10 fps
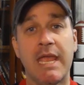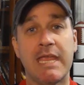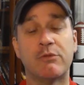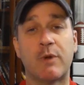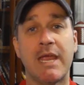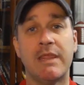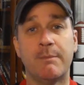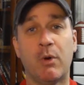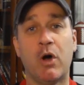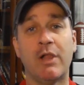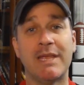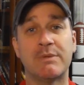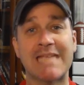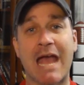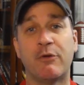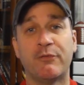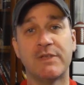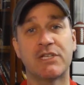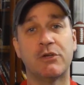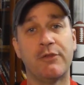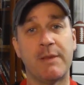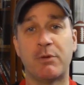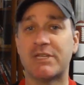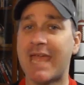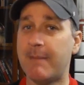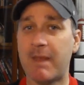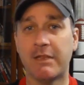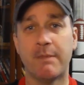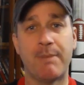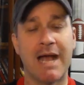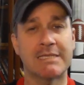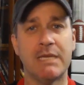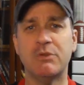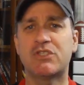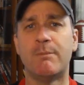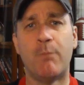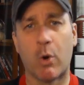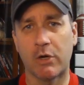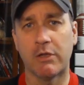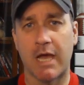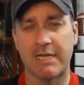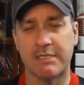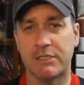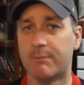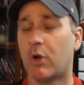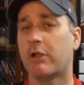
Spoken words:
He ran the ball. It was out physical. They put 10 men in the box. It was demoralizing